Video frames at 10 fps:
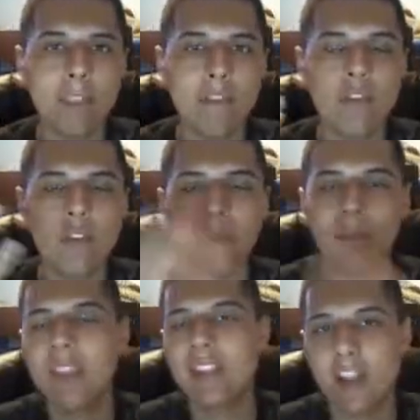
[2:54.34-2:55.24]
even if you don't
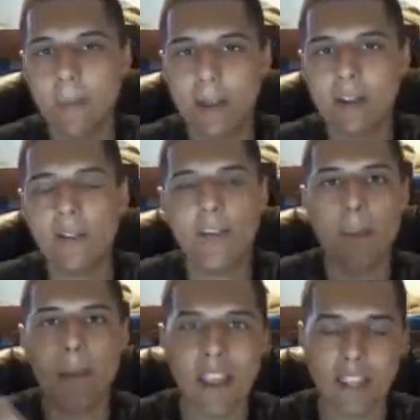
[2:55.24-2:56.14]
play a ton of Minecraft, you're
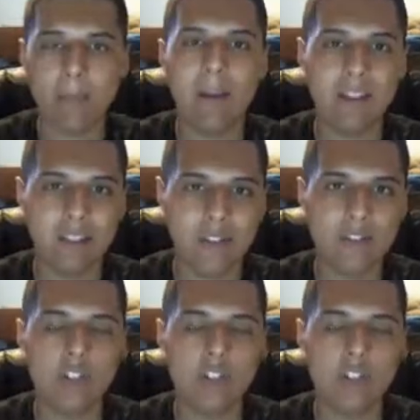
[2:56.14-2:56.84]
buying a Minecraft